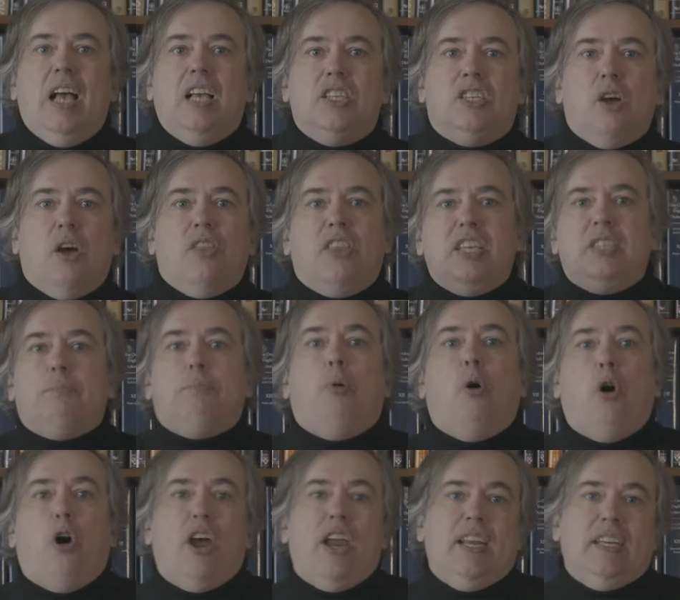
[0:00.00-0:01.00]
So at this
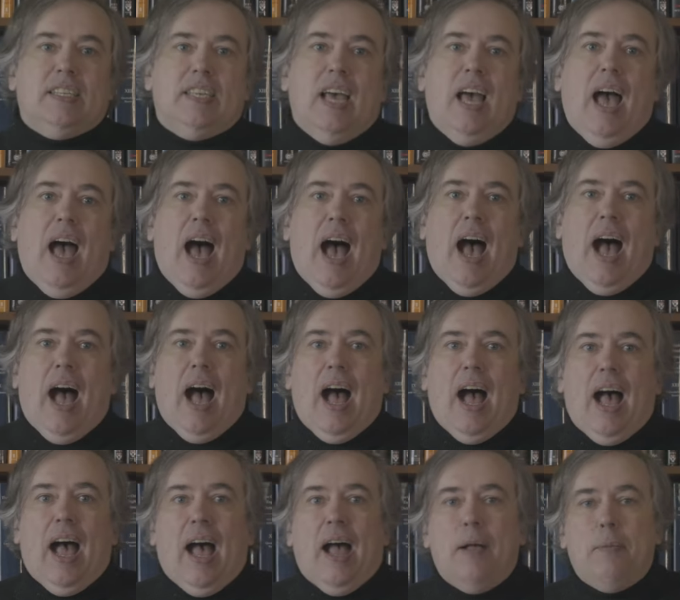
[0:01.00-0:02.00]
point
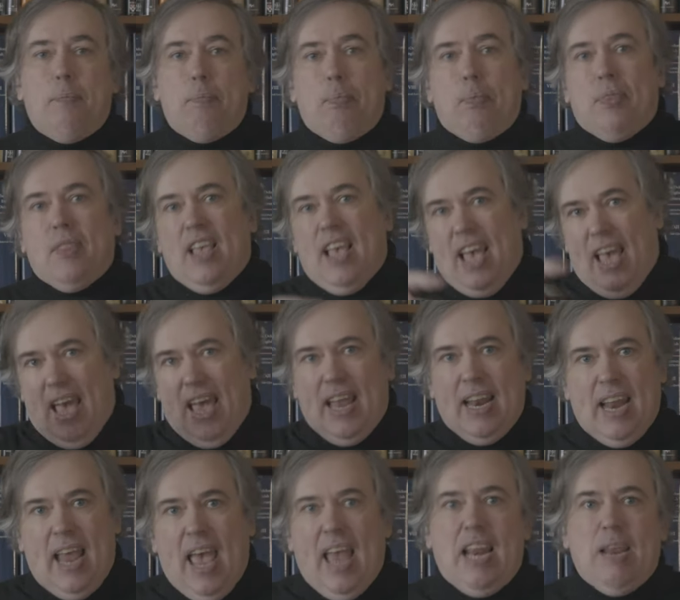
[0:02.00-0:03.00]
um,
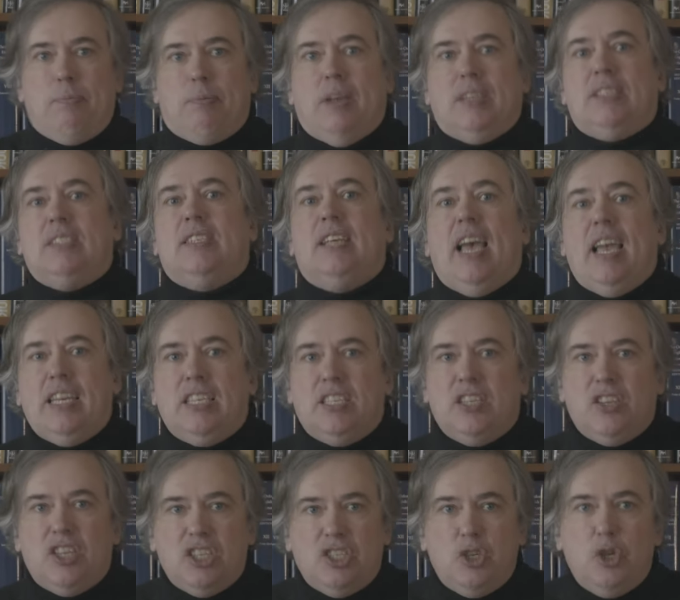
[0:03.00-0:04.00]
in any
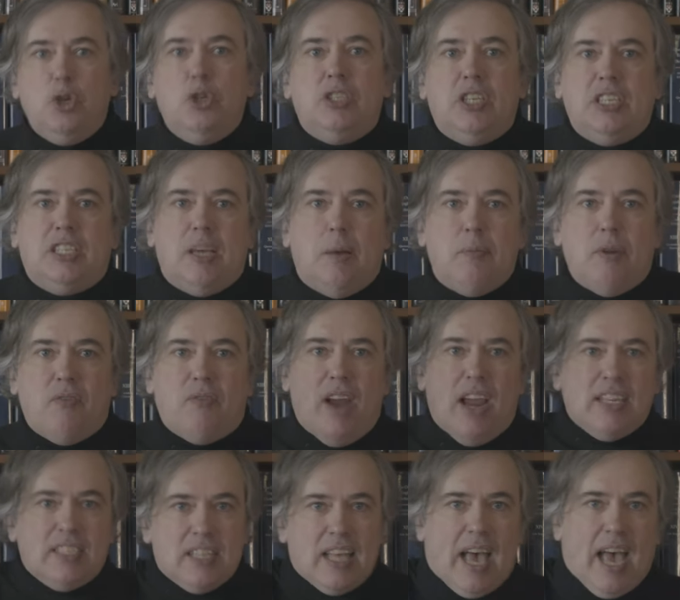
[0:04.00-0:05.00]
presentation, there's usually somebody
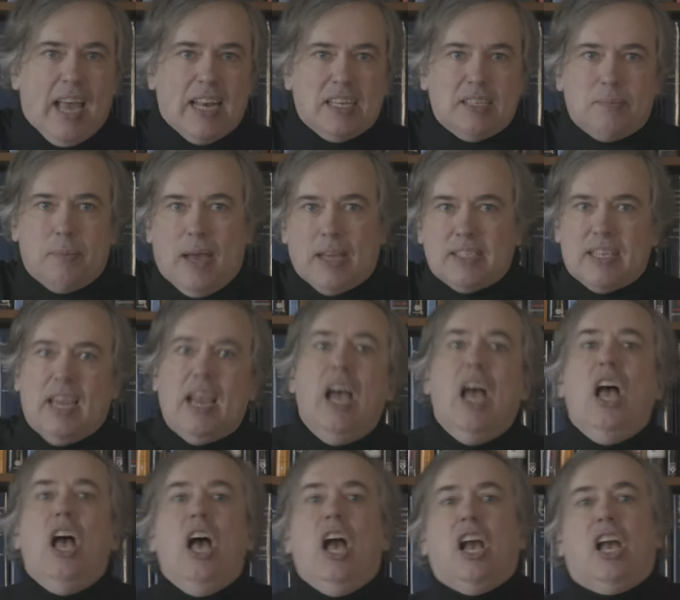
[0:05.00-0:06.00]
raising their hand about saying,
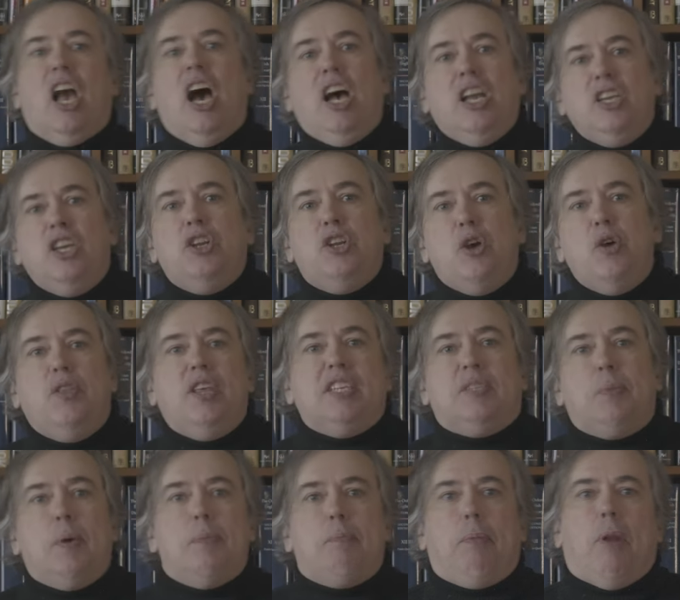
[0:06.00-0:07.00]
can't you do
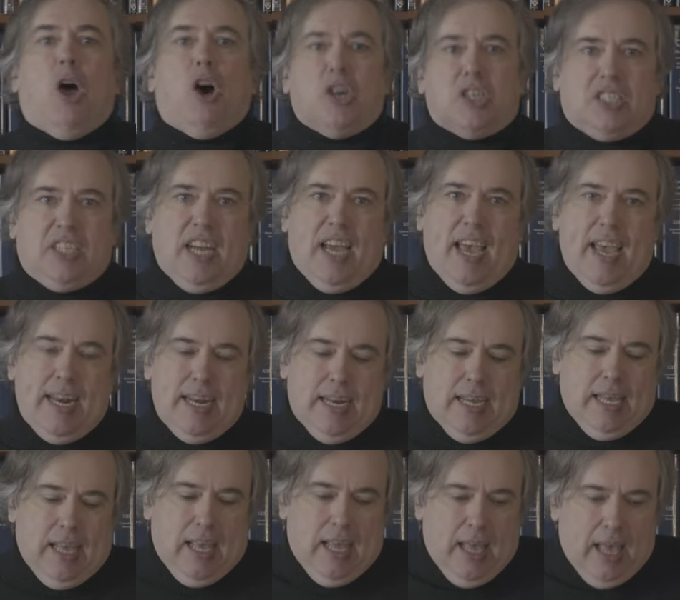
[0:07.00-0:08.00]
this with blockchain?
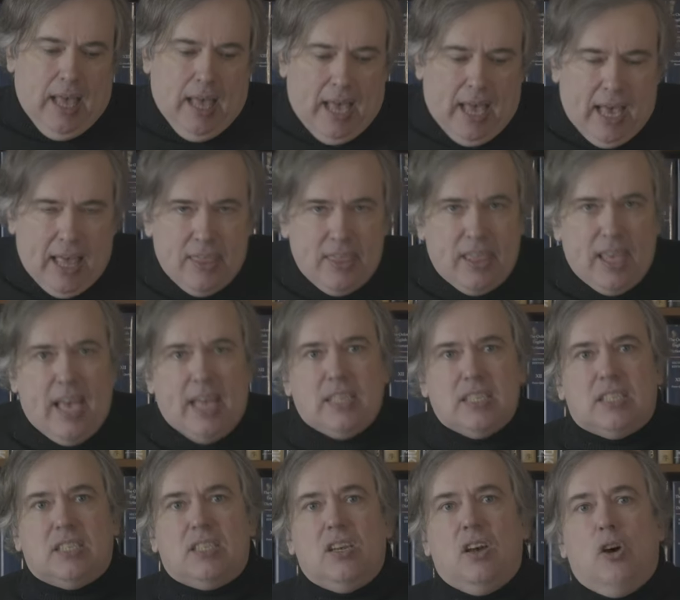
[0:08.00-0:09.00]
And the
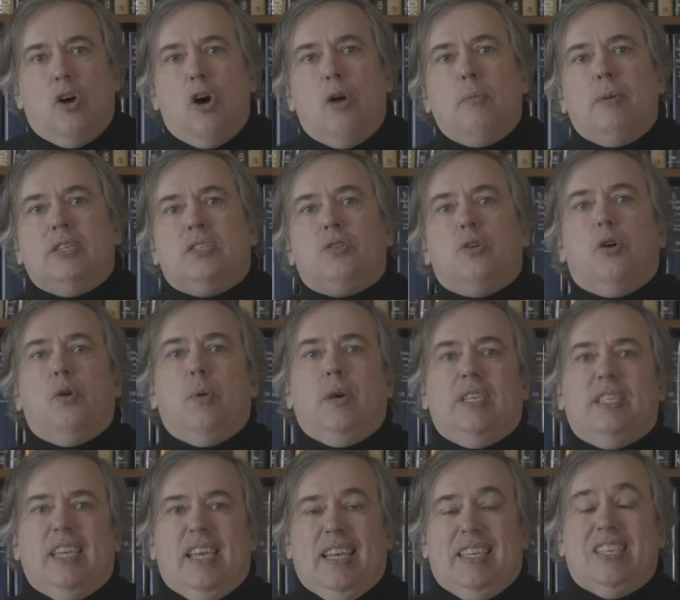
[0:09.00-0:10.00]
answer almost
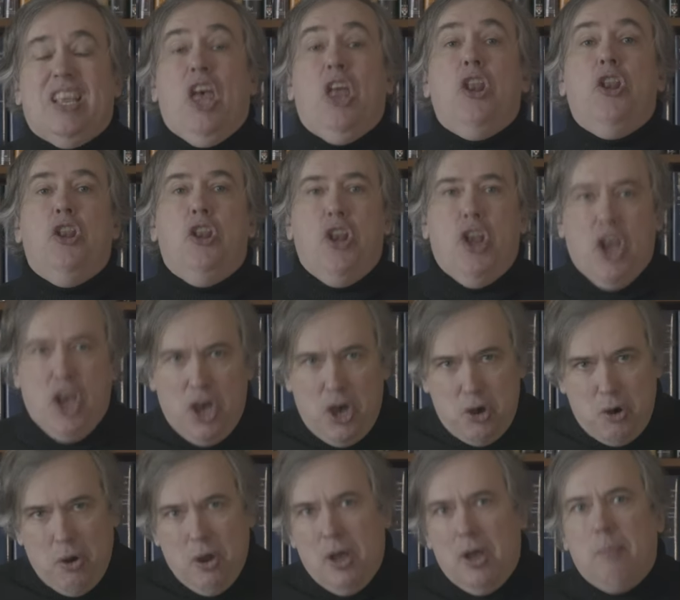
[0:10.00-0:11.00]
always is
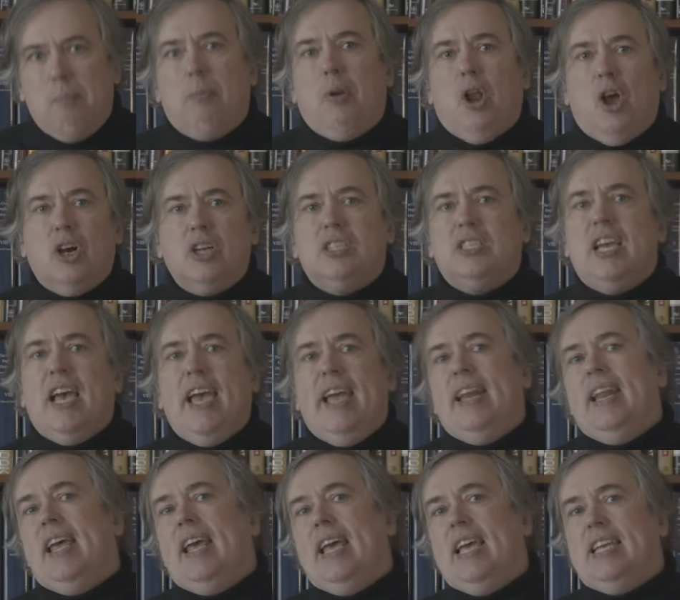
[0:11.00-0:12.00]
no,
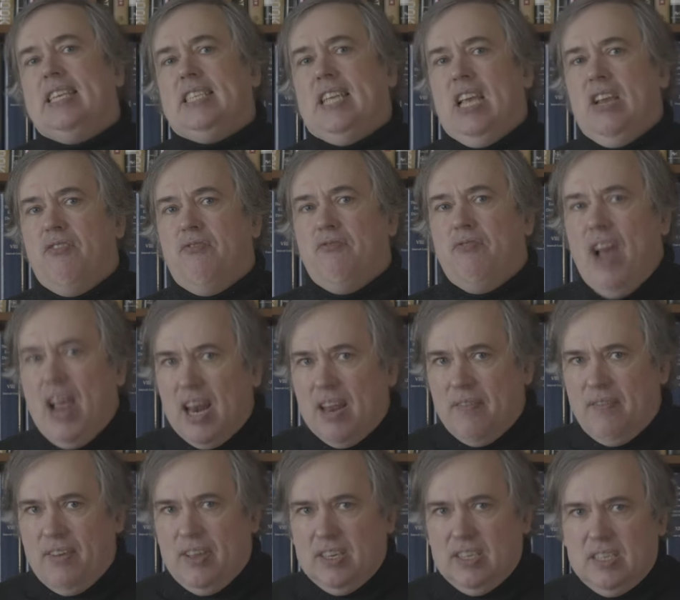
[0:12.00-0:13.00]
blockchain is
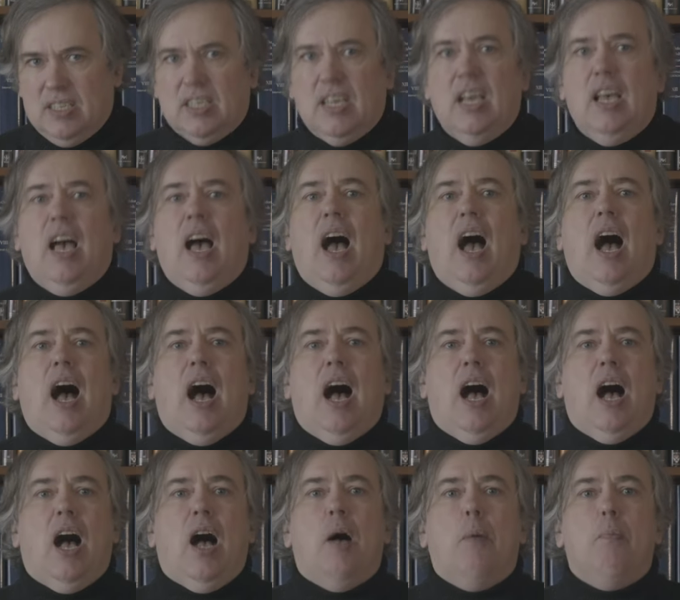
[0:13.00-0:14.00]
irrelevant.
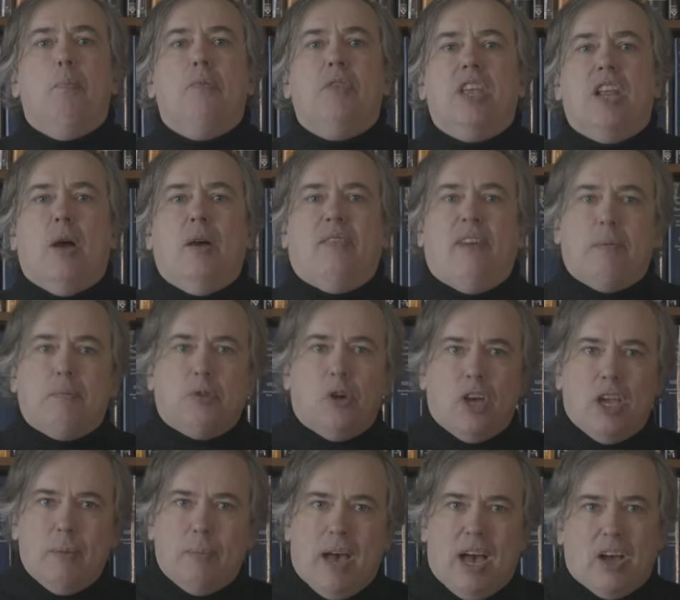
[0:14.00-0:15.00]
Um, you know, if I'm
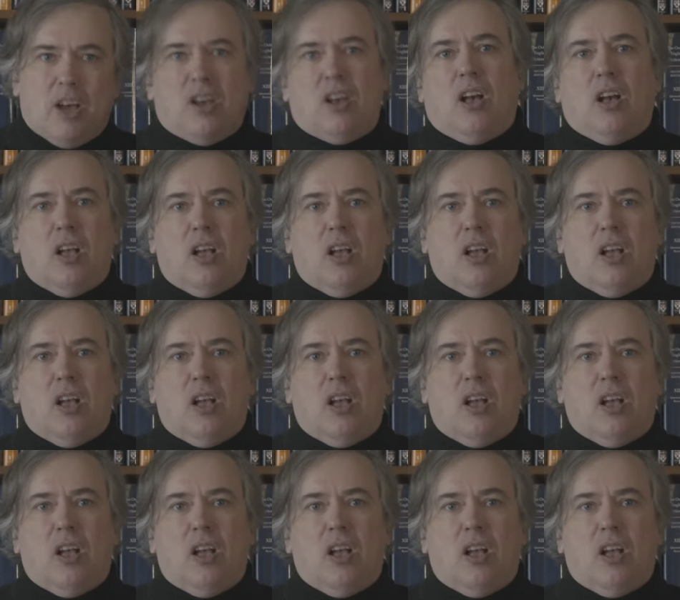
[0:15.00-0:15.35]
talking about